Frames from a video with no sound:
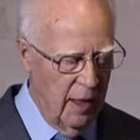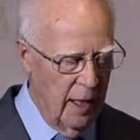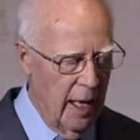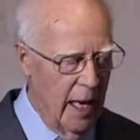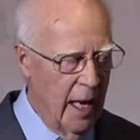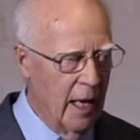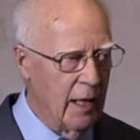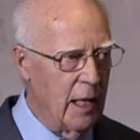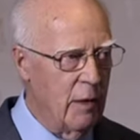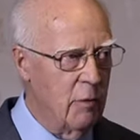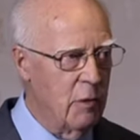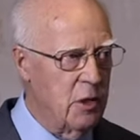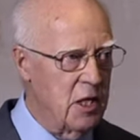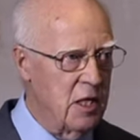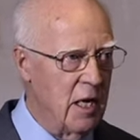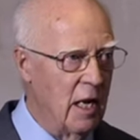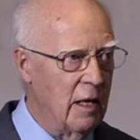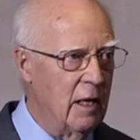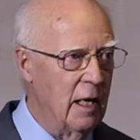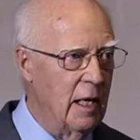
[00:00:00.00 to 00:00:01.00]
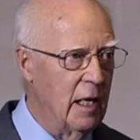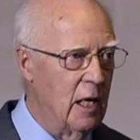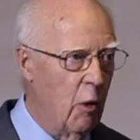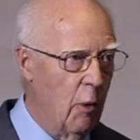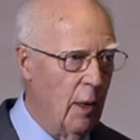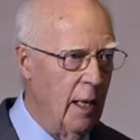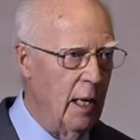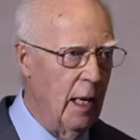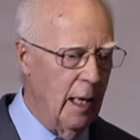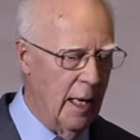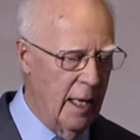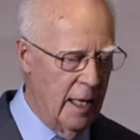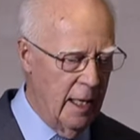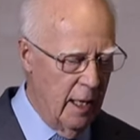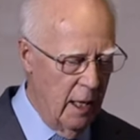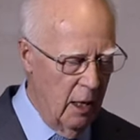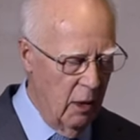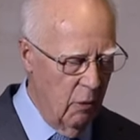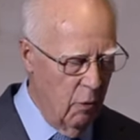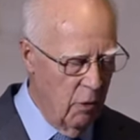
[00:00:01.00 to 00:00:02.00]
how they would suddenly quickly
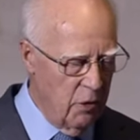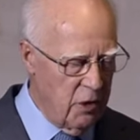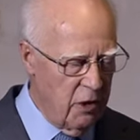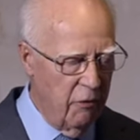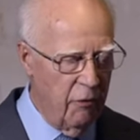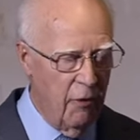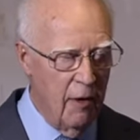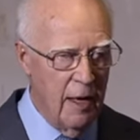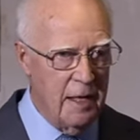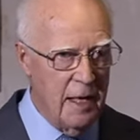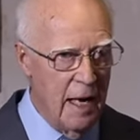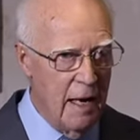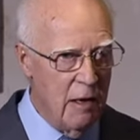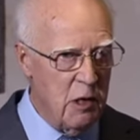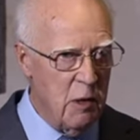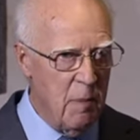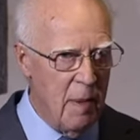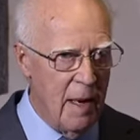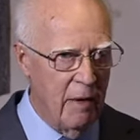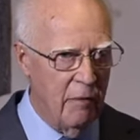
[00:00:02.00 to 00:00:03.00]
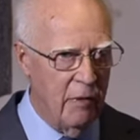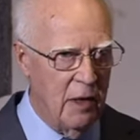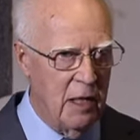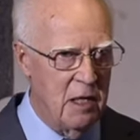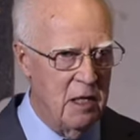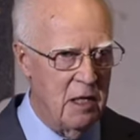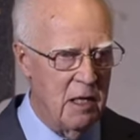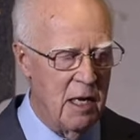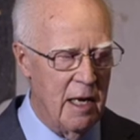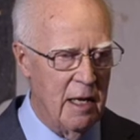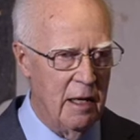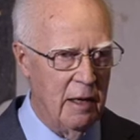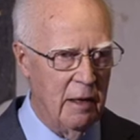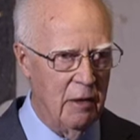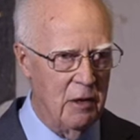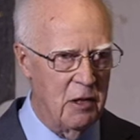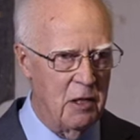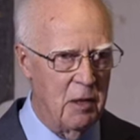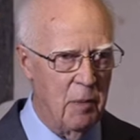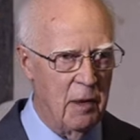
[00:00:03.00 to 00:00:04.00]
want to find out about these things.